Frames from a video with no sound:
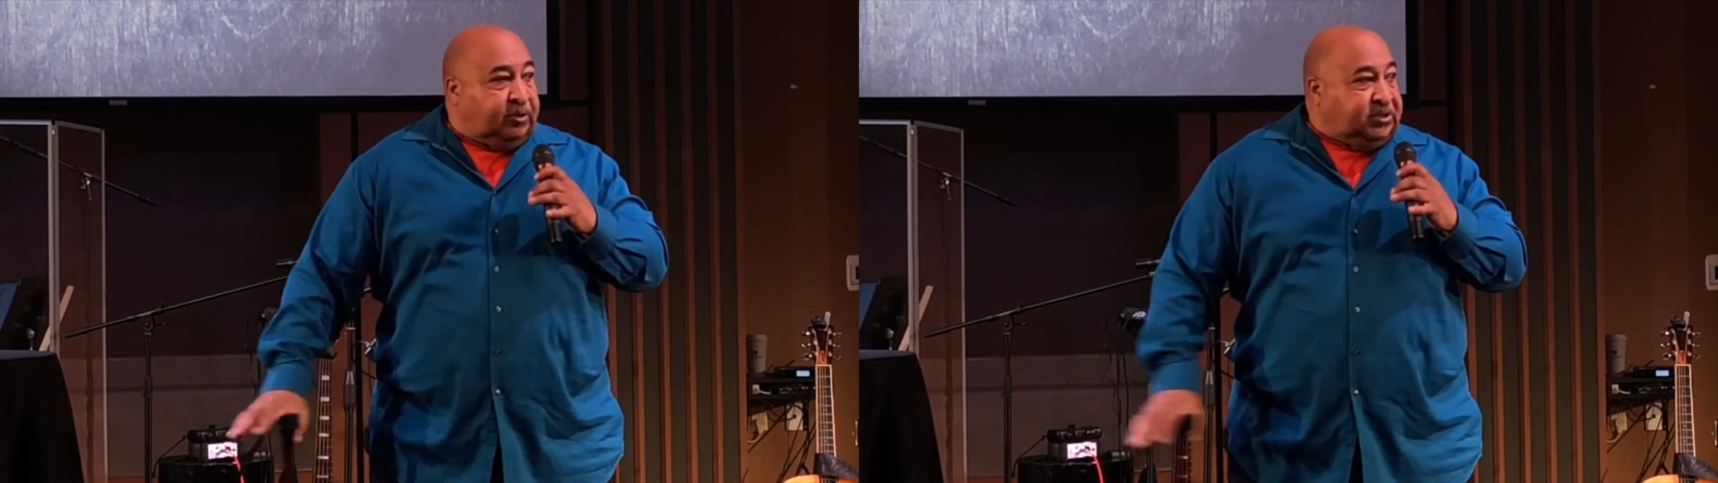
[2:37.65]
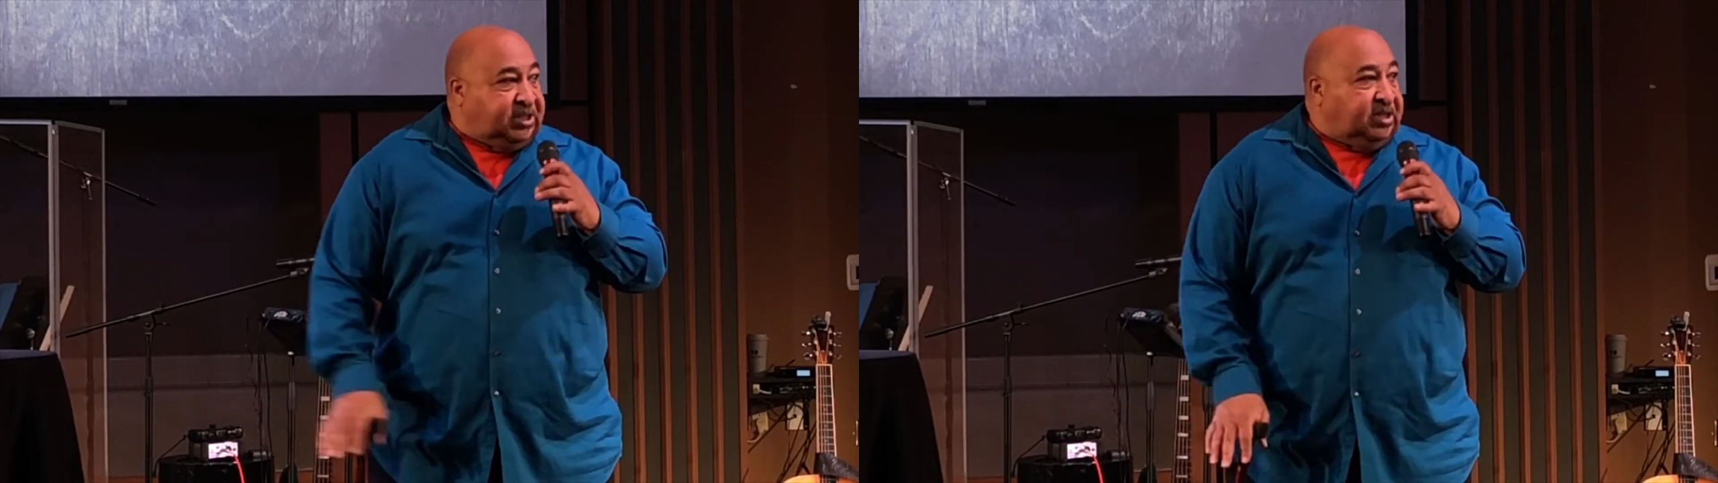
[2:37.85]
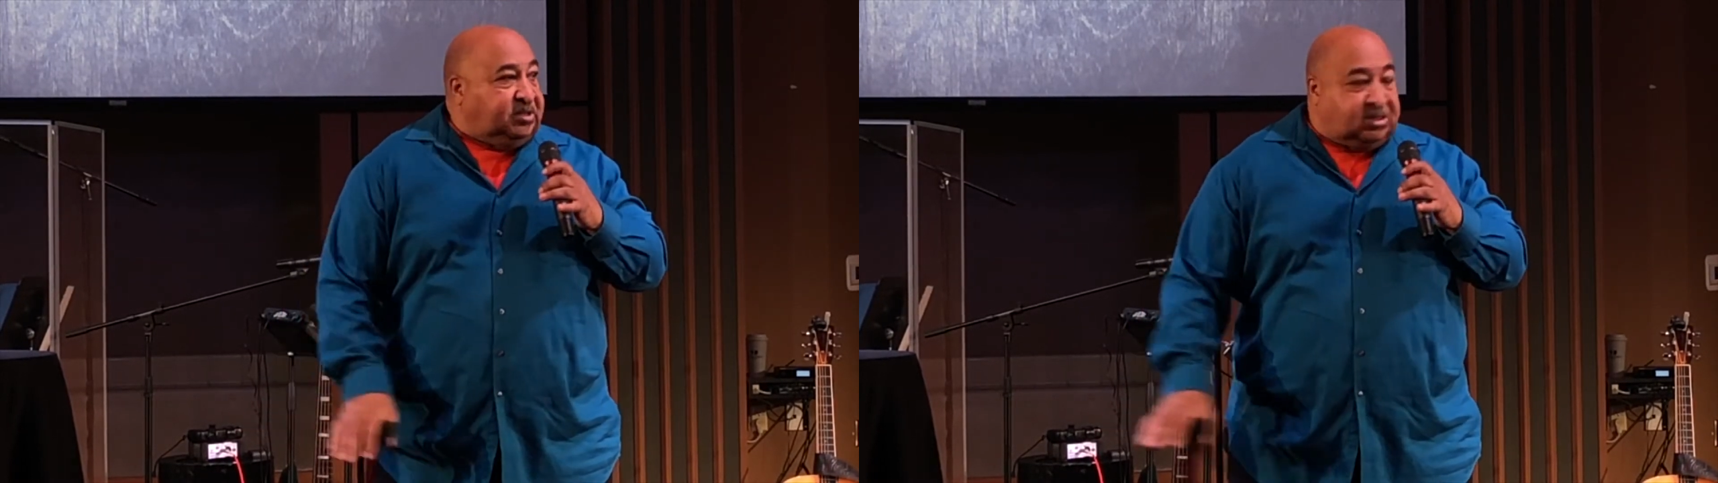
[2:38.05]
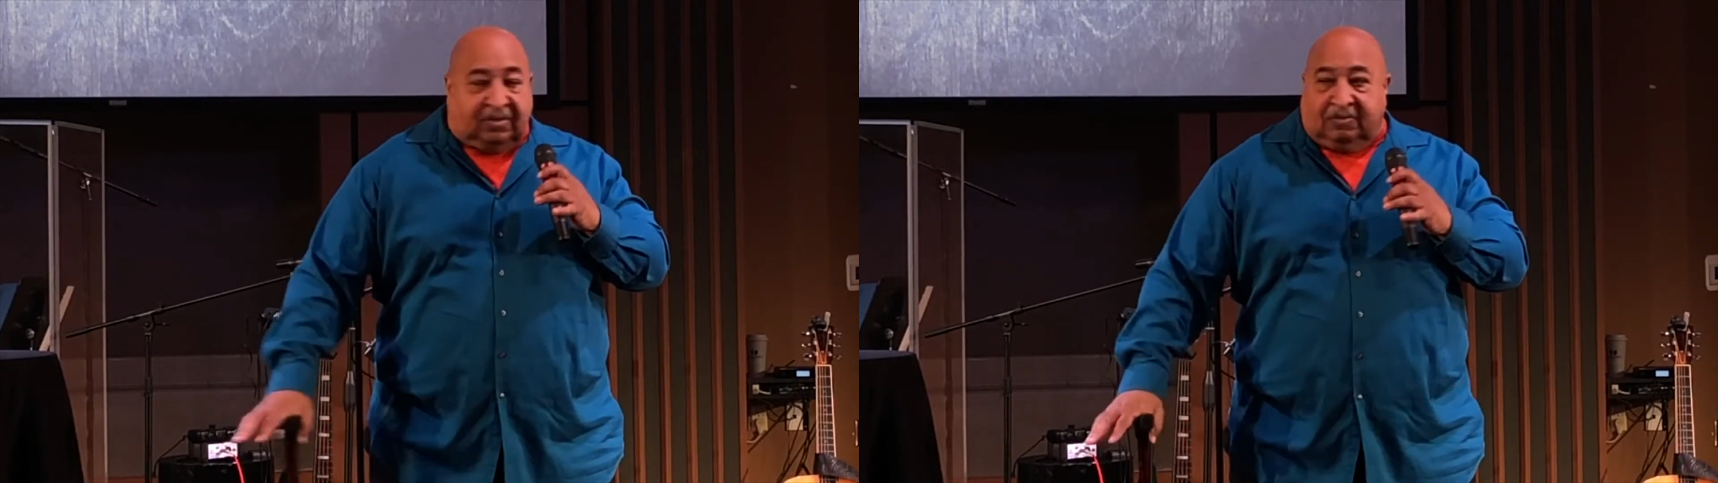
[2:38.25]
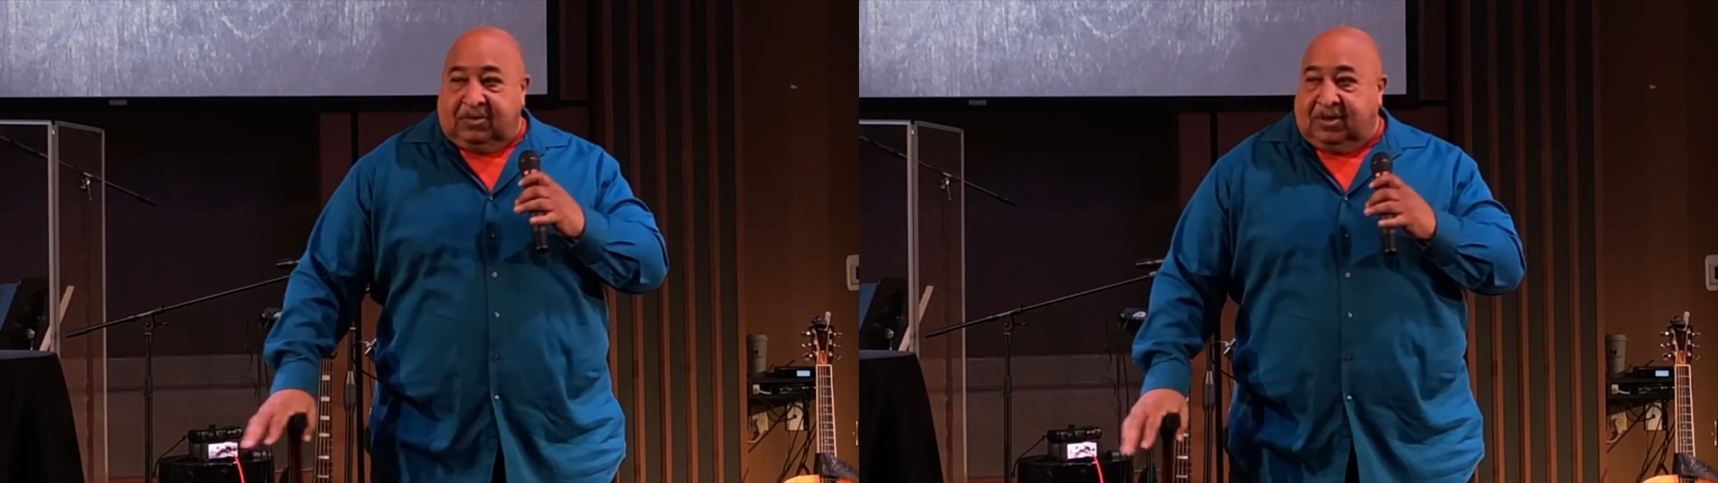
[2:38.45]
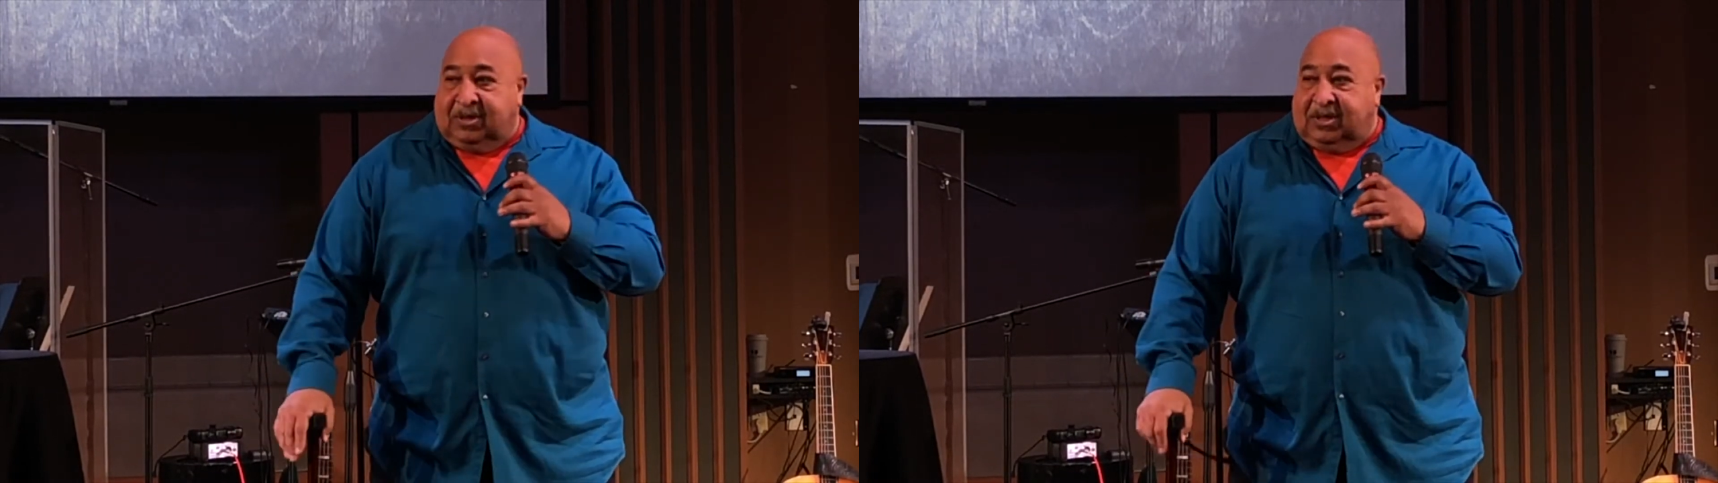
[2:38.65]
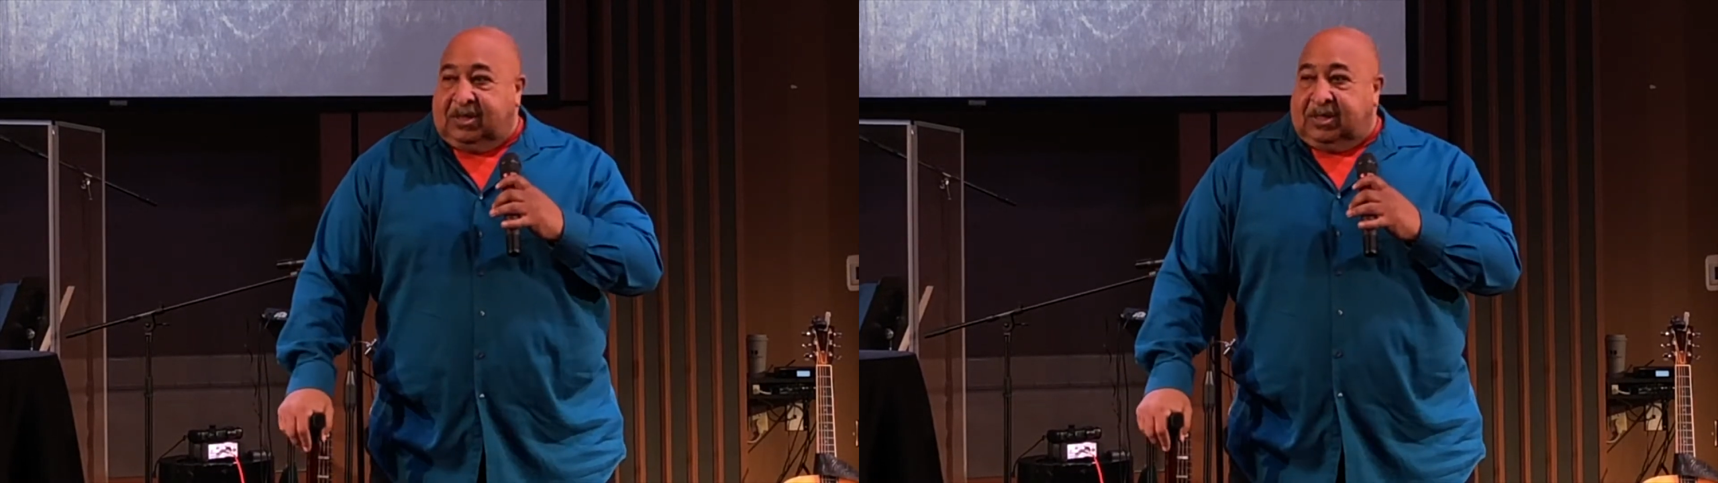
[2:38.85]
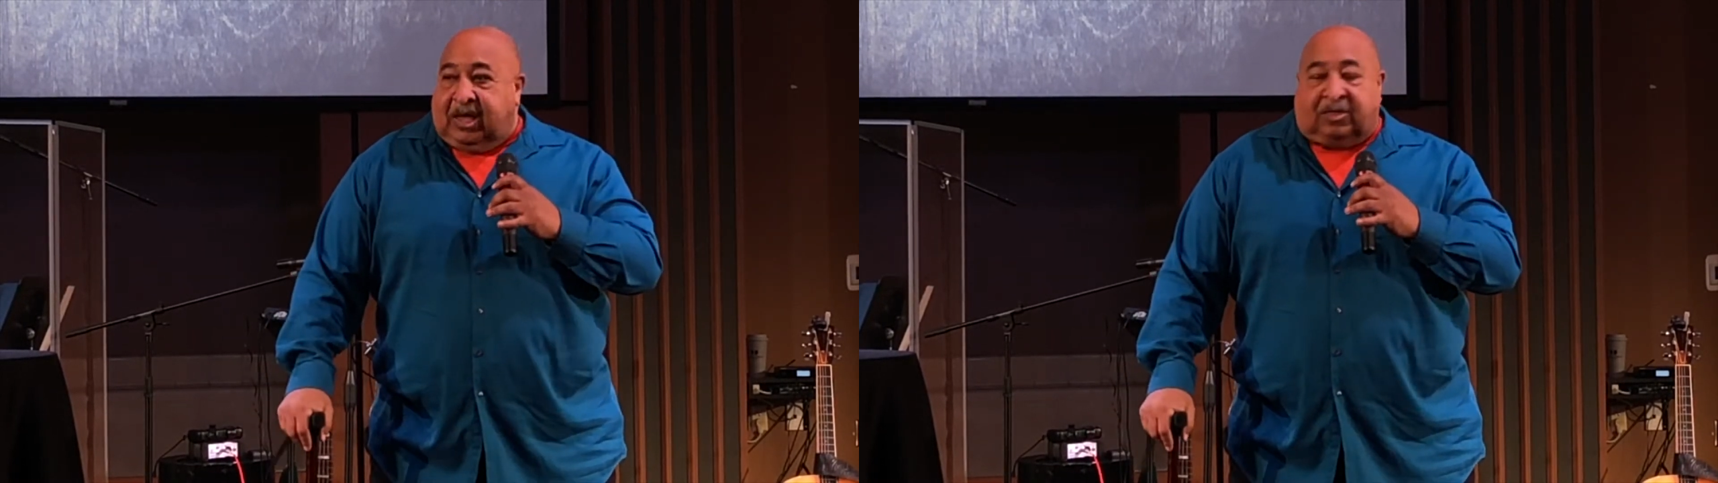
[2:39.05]
seats
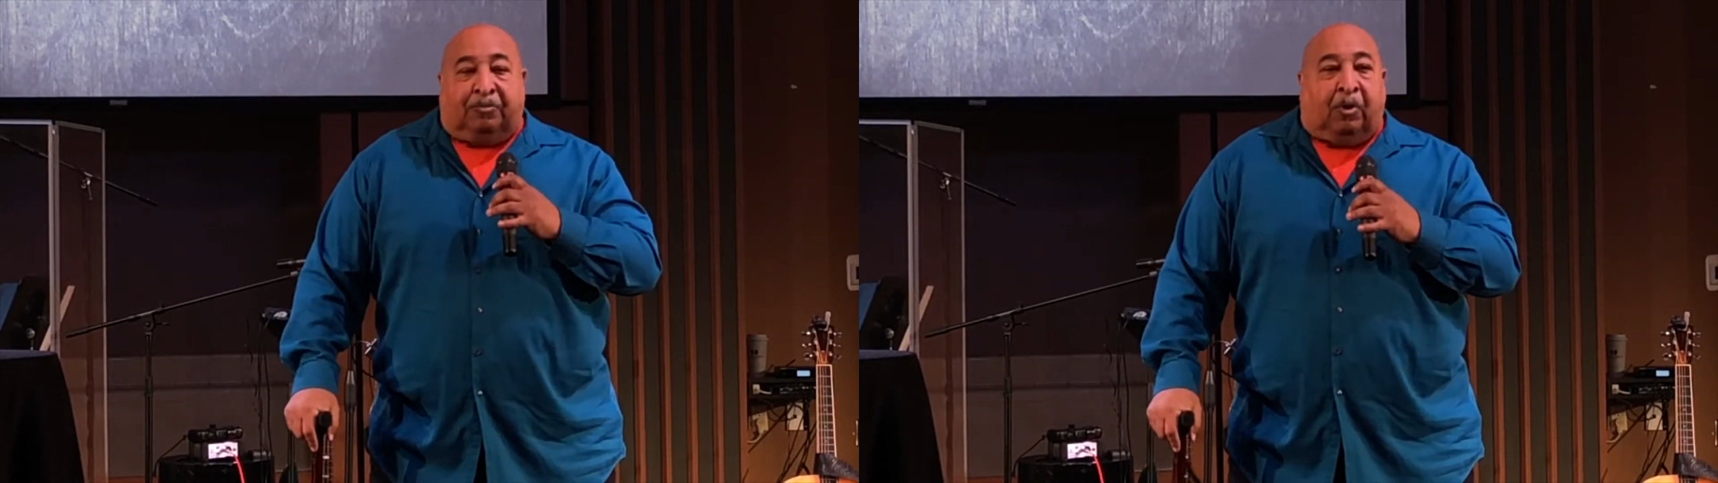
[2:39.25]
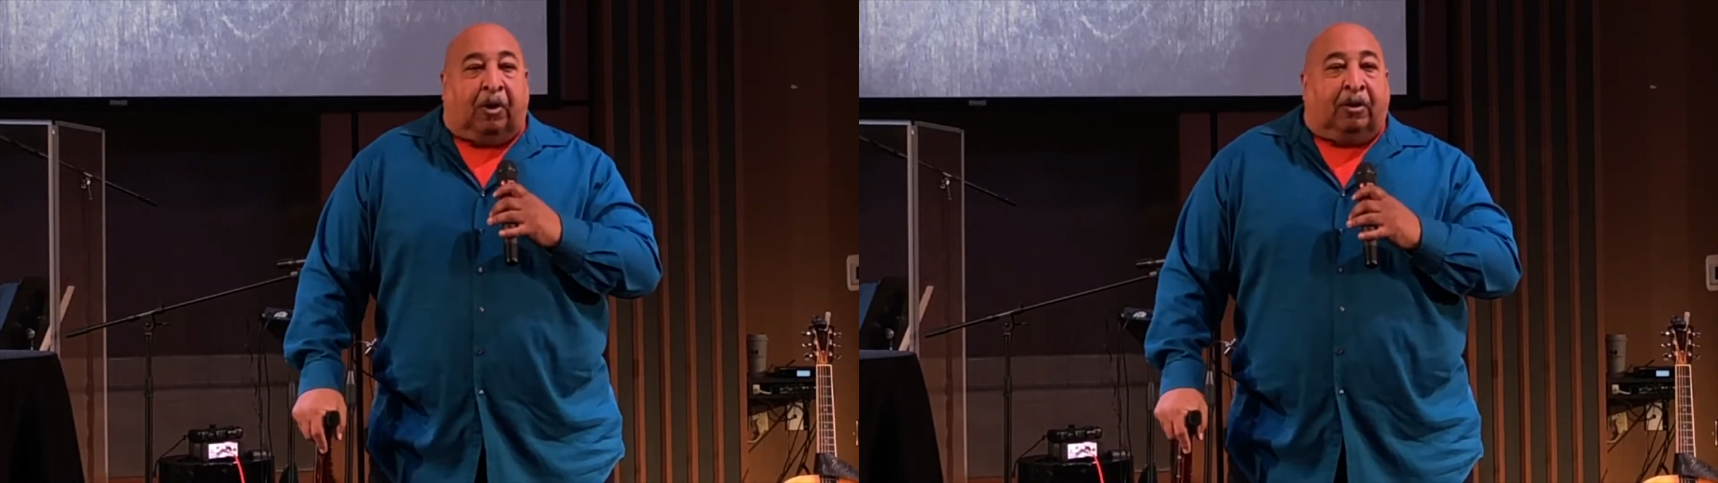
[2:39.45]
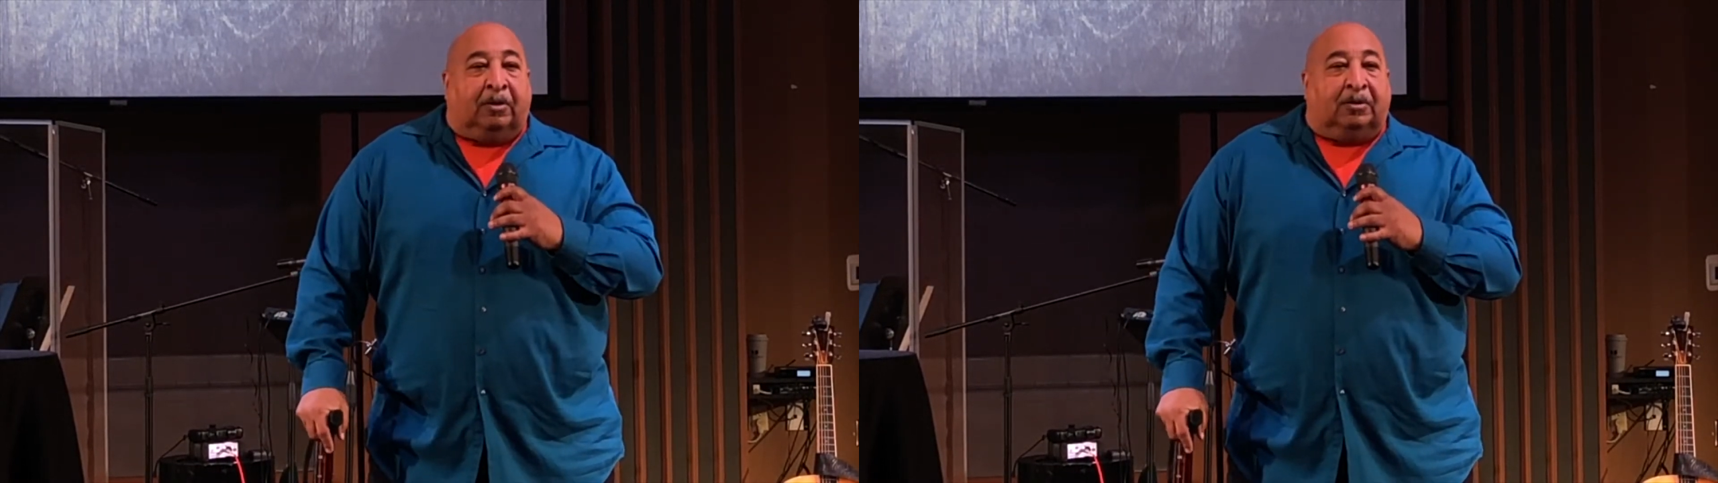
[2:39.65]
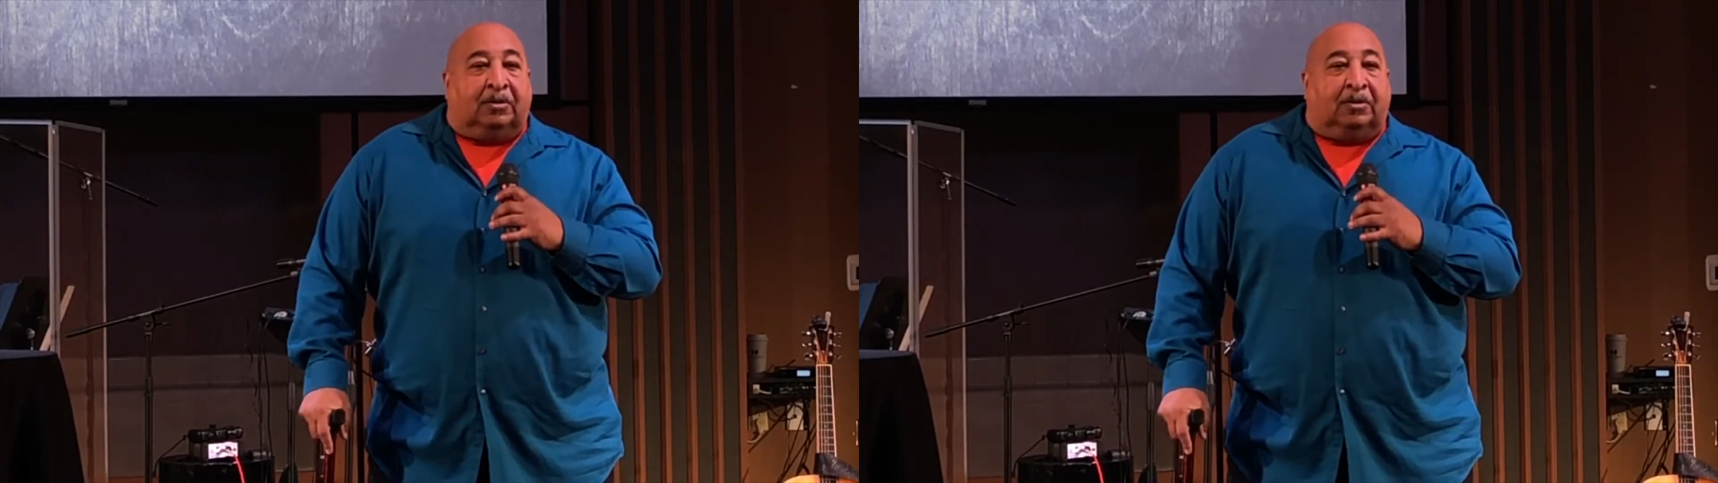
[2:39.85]
at the bar.